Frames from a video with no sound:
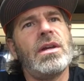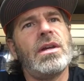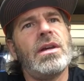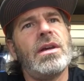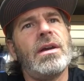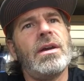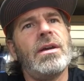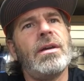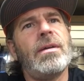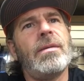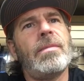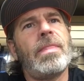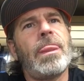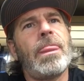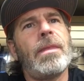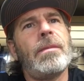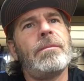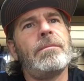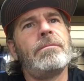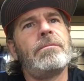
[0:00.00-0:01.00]

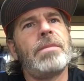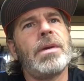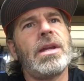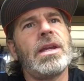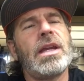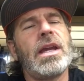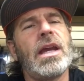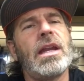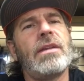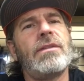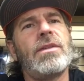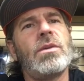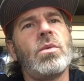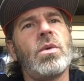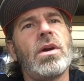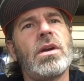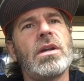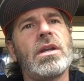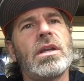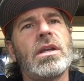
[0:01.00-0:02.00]
But again, if you
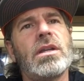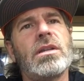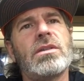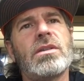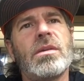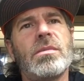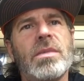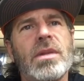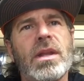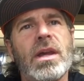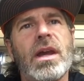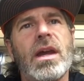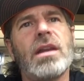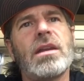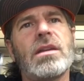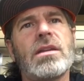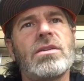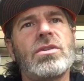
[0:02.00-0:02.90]
want to get some of that